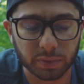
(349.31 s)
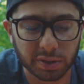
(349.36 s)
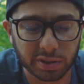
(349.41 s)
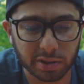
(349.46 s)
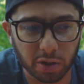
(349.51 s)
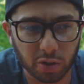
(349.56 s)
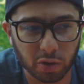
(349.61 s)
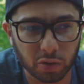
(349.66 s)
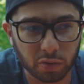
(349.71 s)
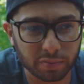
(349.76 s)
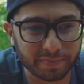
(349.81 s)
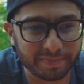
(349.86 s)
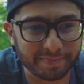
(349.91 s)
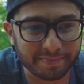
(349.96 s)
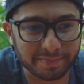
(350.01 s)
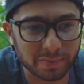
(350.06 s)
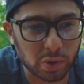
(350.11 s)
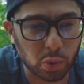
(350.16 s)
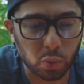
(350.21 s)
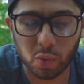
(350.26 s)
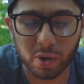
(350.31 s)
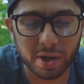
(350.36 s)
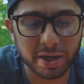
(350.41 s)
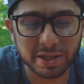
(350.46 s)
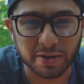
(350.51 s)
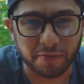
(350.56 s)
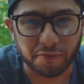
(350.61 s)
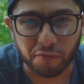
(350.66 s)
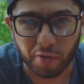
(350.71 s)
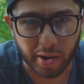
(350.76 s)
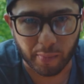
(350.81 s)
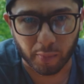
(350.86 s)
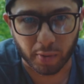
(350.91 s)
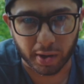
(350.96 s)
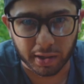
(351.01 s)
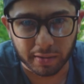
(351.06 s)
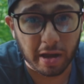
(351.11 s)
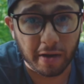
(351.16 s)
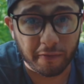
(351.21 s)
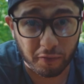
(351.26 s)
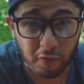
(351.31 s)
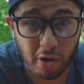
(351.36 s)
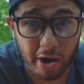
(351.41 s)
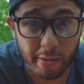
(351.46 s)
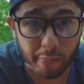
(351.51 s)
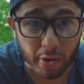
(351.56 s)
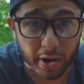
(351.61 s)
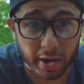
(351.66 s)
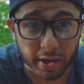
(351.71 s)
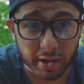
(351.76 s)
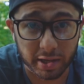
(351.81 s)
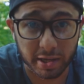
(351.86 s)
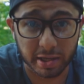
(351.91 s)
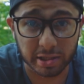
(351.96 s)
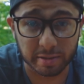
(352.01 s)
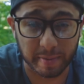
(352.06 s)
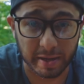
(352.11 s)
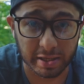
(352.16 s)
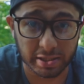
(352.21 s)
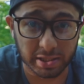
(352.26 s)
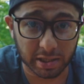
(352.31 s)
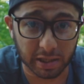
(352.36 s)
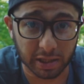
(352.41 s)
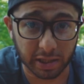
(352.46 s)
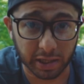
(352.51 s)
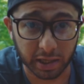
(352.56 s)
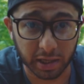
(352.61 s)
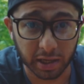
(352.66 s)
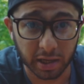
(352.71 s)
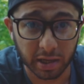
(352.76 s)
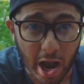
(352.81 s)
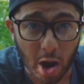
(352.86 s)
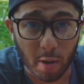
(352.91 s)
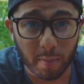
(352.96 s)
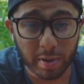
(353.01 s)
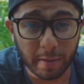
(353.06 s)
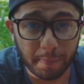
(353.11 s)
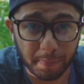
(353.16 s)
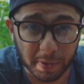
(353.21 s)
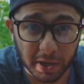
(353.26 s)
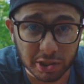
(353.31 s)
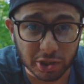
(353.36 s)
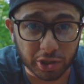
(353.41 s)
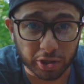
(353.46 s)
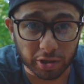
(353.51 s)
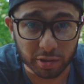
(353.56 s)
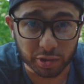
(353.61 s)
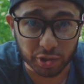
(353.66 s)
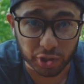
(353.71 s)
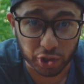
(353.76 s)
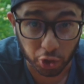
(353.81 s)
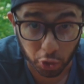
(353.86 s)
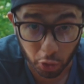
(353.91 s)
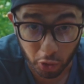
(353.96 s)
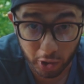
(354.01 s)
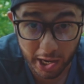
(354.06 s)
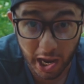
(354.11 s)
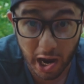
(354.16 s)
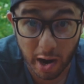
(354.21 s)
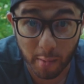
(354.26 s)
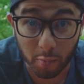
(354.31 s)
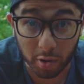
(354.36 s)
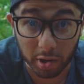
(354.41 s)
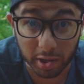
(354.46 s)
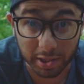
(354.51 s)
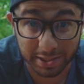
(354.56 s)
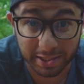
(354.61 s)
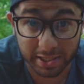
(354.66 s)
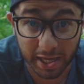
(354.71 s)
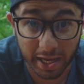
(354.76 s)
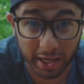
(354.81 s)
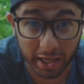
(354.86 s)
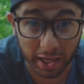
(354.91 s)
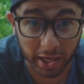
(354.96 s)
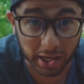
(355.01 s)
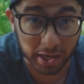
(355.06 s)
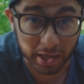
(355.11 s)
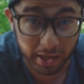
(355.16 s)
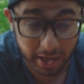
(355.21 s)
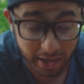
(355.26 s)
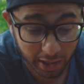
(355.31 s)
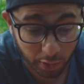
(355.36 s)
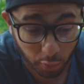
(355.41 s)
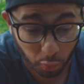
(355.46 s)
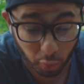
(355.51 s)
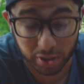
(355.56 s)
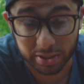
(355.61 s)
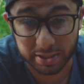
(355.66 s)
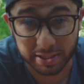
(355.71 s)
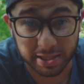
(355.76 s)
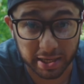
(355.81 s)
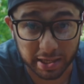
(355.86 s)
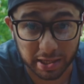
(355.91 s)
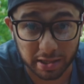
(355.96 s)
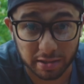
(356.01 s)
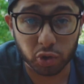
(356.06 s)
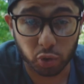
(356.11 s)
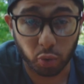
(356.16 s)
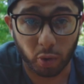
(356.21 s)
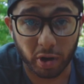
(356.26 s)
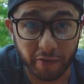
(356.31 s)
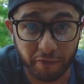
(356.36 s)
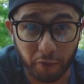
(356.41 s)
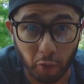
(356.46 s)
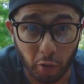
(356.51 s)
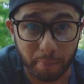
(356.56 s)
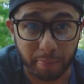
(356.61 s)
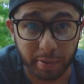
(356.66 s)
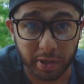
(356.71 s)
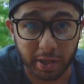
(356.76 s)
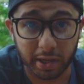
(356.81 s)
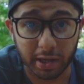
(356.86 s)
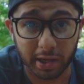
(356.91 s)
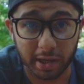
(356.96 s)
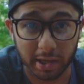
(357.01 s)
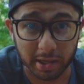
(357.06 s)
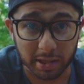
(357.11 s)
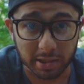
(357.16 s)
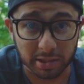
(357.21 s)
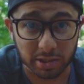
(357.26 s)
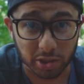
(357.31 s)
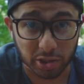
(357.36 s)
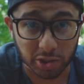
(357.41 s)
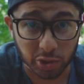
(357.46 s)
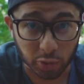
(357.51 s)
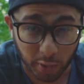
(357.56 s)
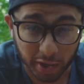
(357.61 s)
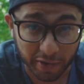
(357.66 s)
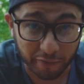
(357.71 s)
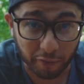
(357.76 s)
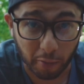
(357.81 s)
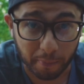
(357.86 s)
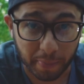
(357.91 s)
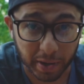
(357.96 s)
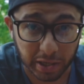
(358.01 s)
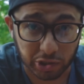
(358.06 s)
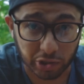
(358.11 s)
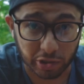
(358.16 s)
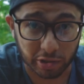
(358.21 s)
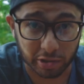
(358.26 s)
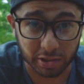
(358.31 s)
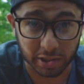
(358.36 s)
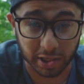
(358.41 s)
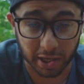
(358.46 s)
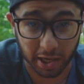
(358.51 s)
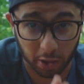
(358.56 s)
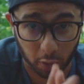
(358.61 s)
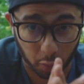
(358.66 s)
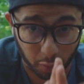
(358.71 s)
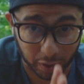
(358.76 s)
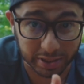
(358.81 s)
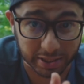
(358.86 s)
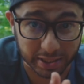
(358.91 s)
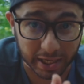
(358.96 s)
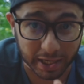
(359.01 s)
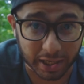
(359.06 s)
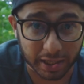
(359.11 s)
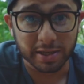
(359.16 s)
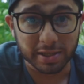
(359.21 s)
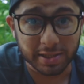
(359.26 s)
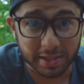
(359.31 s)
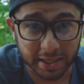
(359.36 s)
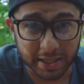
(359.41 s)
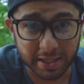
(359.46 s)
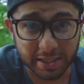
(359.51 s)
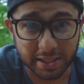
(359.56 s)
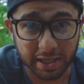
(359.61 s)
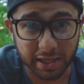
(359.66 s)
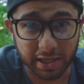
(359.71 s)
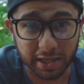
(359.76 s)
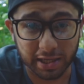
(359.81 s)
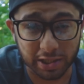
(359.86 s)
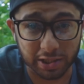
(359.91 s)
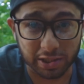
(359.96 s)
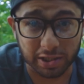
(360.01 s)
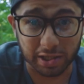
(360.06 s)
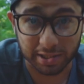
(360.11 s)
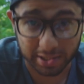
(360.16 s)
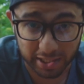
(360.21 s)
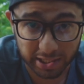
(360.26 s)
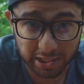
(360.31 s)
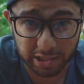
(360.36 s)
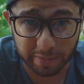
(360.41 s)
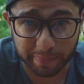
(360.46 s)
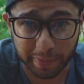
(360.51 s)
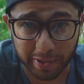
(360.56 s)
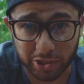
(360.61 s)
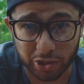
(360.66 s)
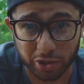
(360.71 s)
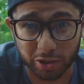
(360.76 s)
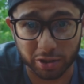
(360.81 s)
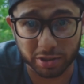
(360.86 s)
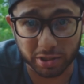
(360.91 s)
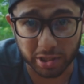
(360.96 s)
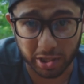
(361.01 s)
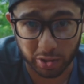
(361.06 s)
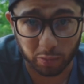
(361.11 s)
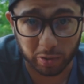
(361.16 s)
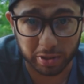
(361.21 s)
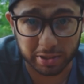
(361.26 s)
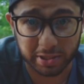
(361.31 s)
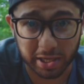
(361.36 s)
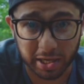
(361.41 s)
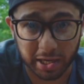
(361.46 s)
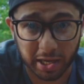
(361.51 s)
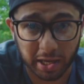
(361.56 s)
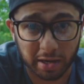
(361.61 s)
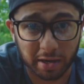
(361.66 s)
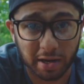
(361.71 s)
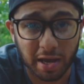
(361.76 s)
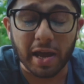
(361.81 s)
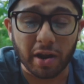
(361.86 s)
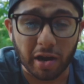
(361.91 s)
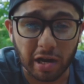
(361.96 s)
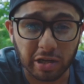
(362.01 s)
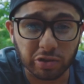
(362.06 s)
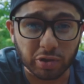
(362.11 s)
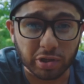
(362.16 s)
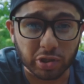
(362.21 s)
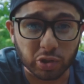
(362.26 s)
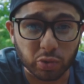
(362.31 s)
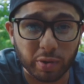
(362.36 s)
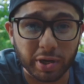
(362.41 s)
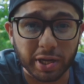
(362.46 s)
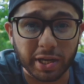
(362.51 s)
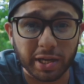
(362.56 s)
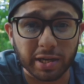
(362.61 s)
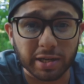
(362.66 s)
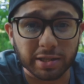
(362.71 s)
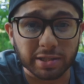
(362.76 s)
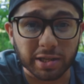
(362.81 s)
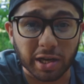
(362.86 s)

So what is a frame rate? A frame rate is basically how many pictures your camera is taking in 1 second. 24p is 24 pictures in 1 second. 60 is 60 pictures in 1 second. And 120 is